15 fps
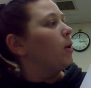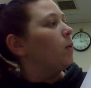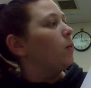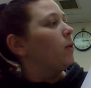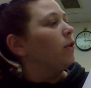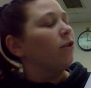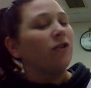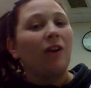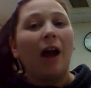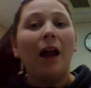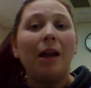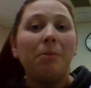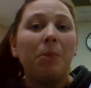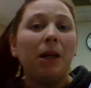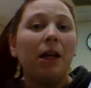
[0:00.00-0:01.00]
when they're
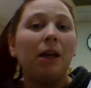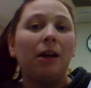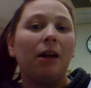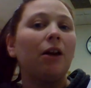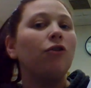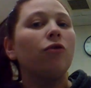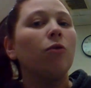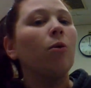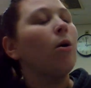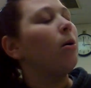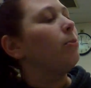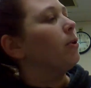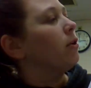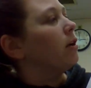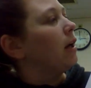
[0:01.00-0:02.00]
typing, and as you grow
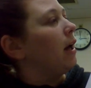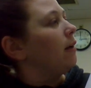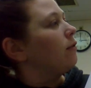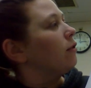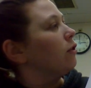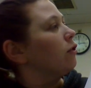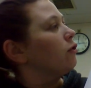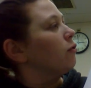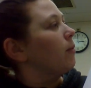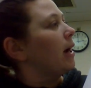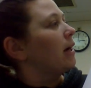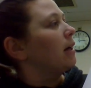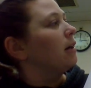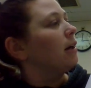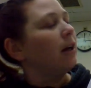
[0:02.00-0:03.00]
up you're going to have to learn to
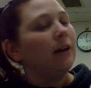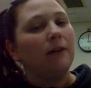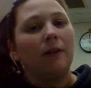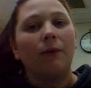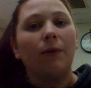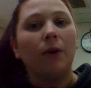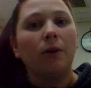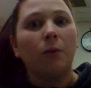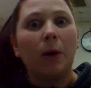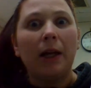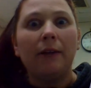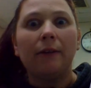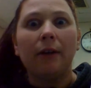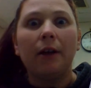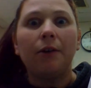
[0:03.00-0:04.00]
recognize different
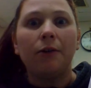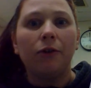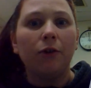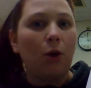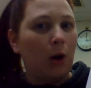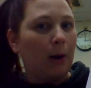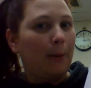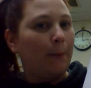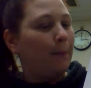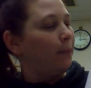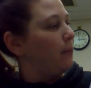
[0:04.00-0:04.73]
ways letters look.